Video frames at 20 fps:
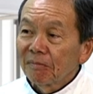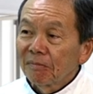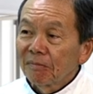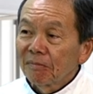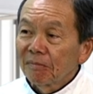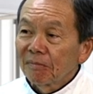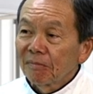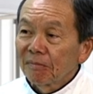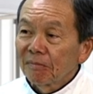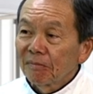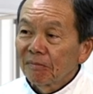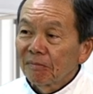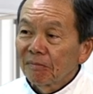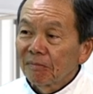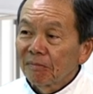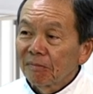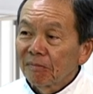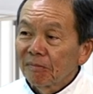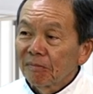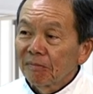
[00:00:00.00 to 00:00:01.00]

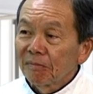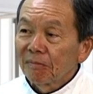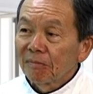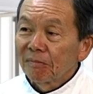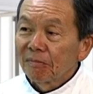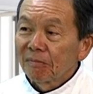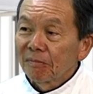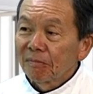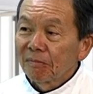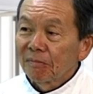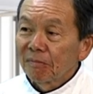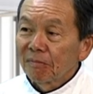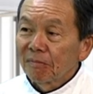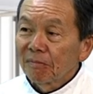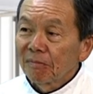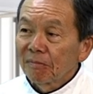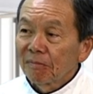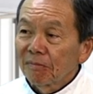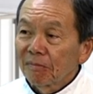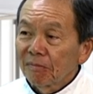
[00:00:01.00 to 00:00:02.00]

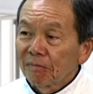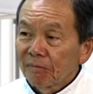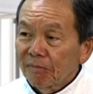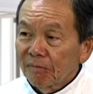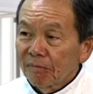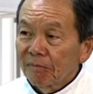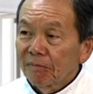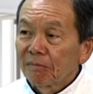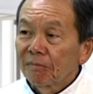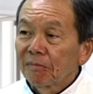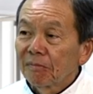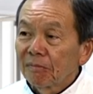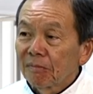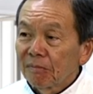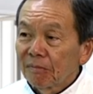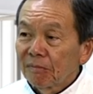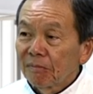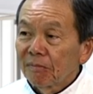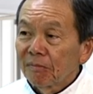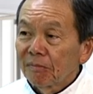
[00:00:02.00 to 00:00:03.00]

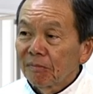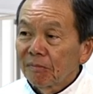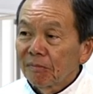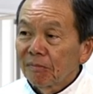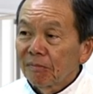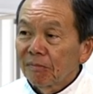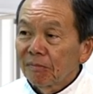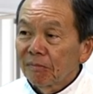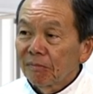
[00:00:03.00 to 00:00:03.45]
[no speech]